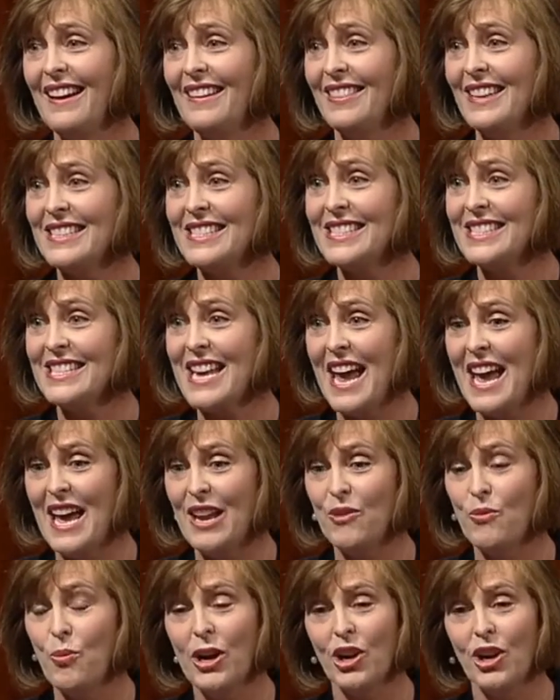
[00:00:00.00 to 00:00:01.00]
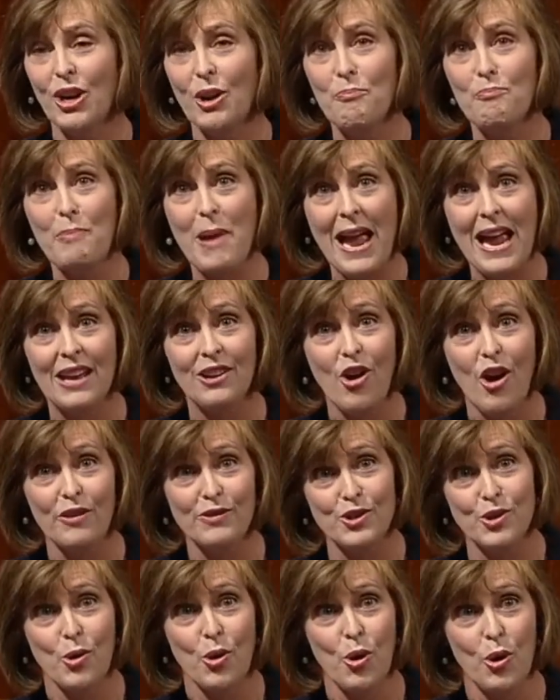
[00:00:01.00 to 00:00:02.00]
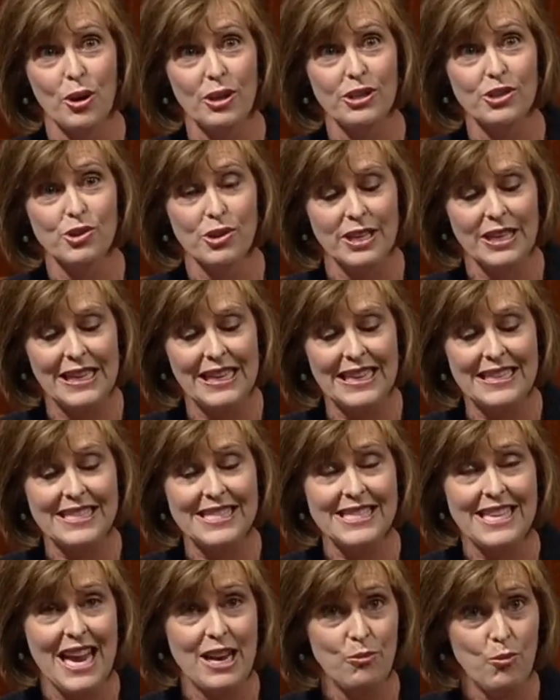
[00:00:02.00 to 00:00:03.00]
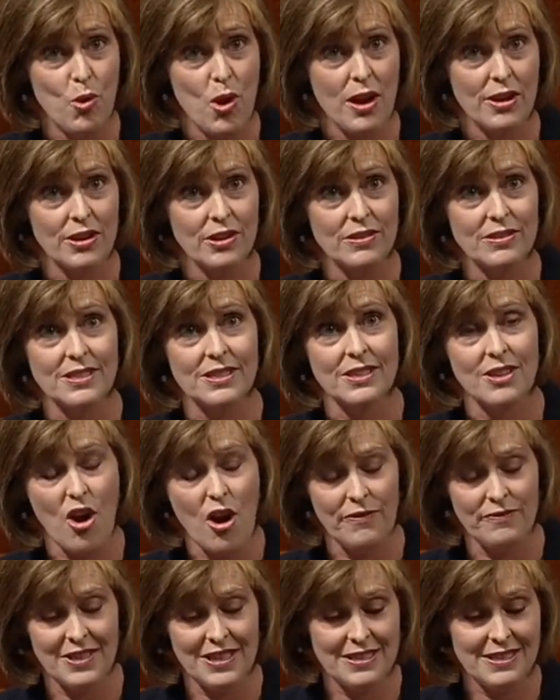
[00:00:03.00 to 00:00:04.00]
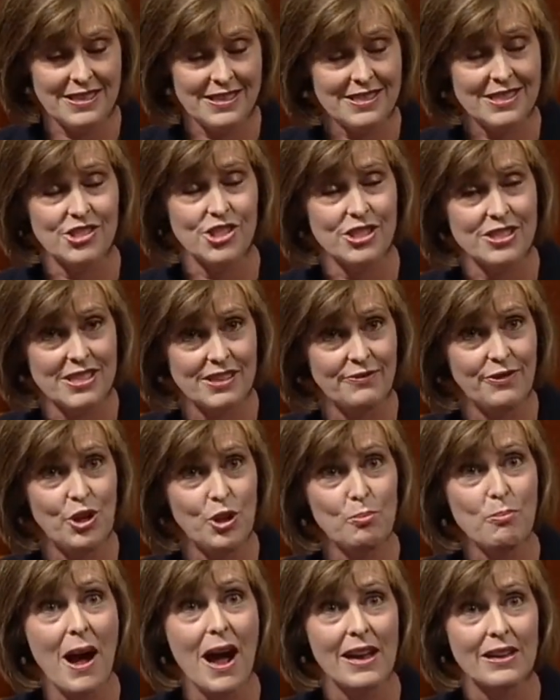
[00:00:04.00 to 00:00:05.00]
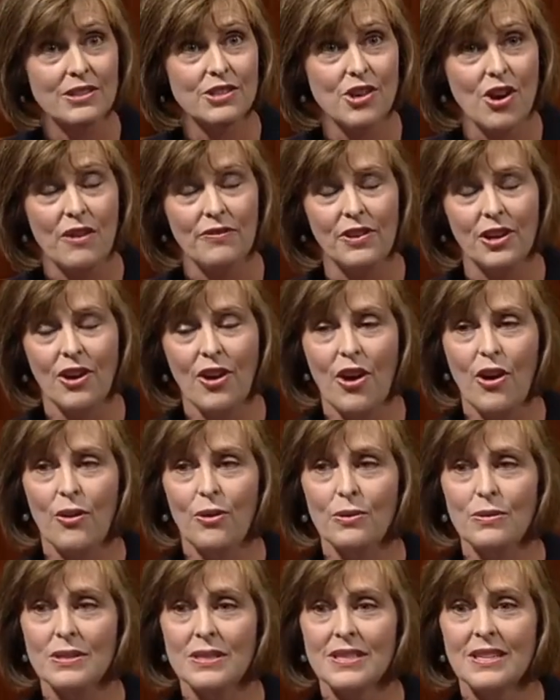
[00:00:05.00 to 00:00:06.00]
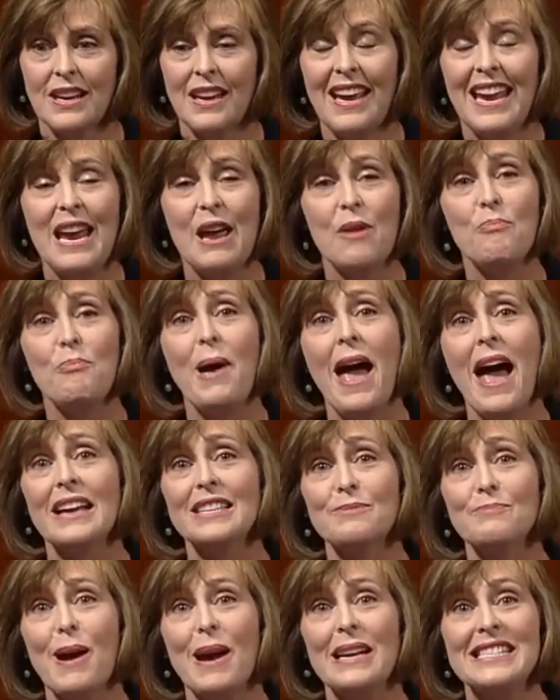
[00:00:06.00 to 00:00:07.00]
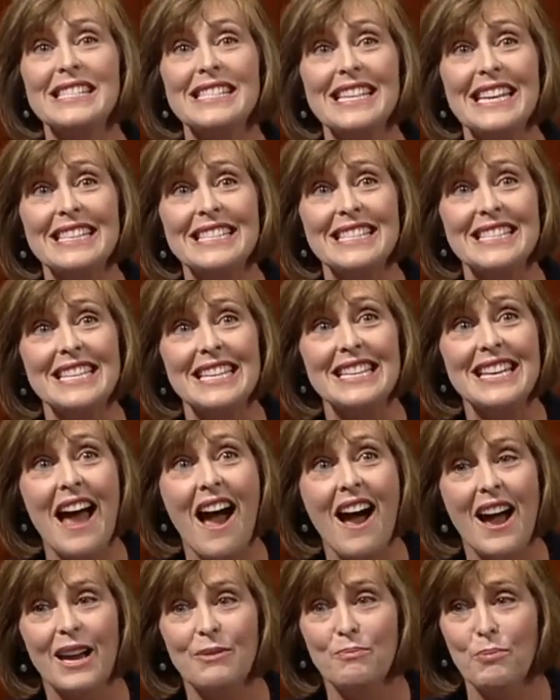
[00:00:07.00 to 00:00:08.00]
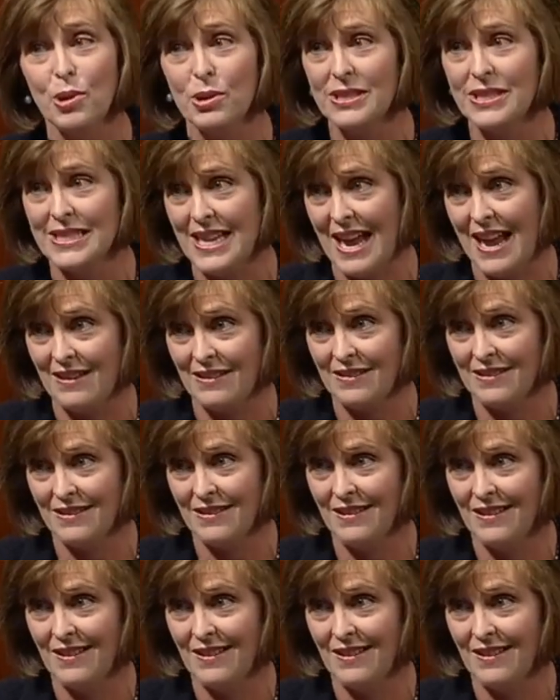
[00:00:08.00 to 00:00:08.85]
that said we're going to ban offshore oil drilling in state waters. It often is just a few miles off the coast. It passed by 69%.